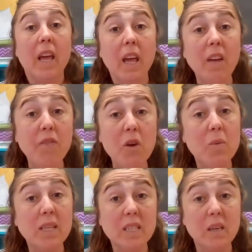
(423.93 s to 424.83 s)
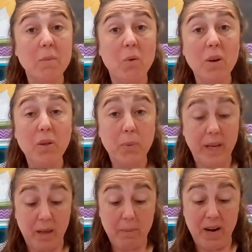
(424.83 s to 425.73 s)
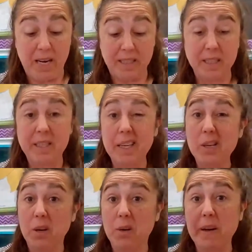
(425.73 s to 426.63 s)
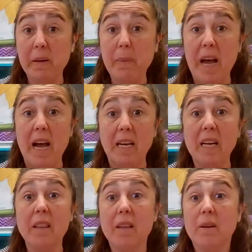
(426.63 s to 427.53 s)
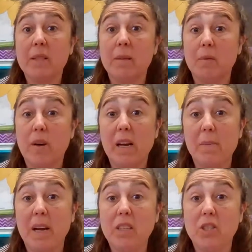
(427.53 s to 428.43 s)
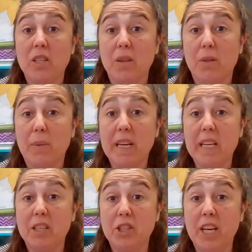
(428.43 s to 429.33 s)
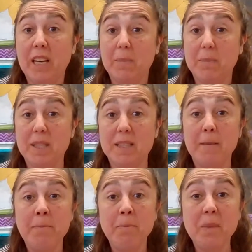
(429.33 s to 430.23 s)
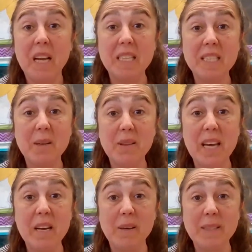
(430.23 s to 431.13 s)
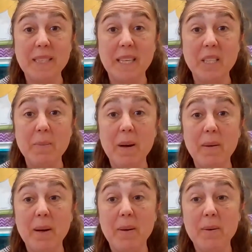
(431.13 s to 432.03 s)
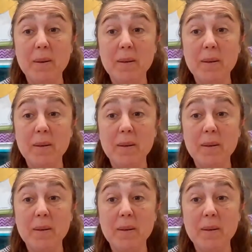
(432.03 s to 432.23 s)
If you want some more 3D practice, in your green packet, there are some great pages on 3D shapes. Until then, I'll see you tomorrow.